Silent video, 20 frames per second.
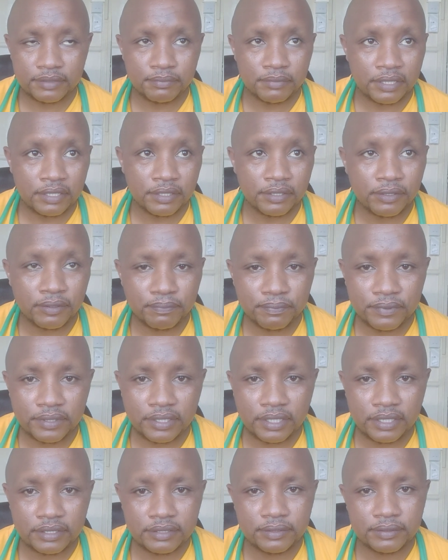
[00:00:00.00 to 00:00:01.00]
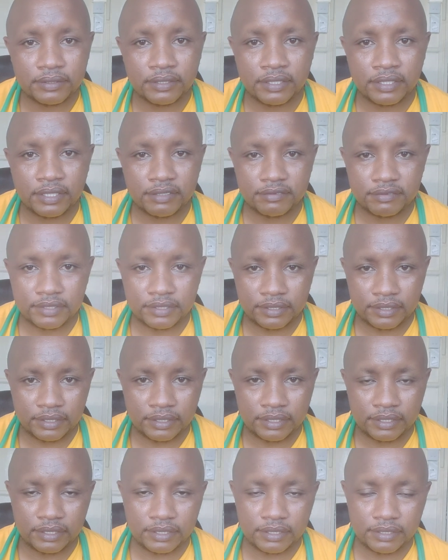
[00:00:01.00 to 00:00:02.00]
my hope that you are having
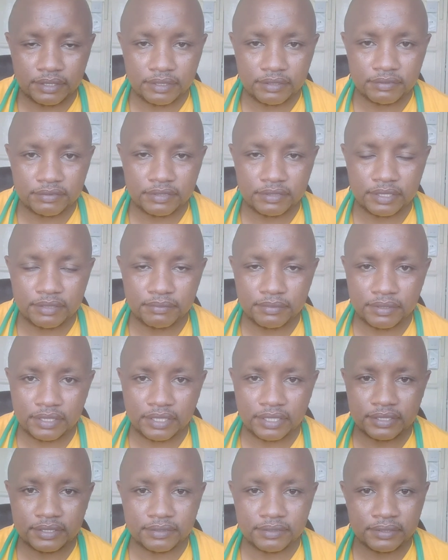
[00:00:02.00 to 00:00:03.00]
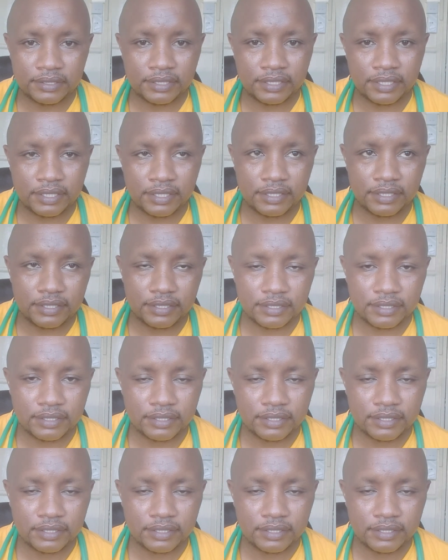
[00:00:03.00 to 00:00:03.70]
a fabulous weekend.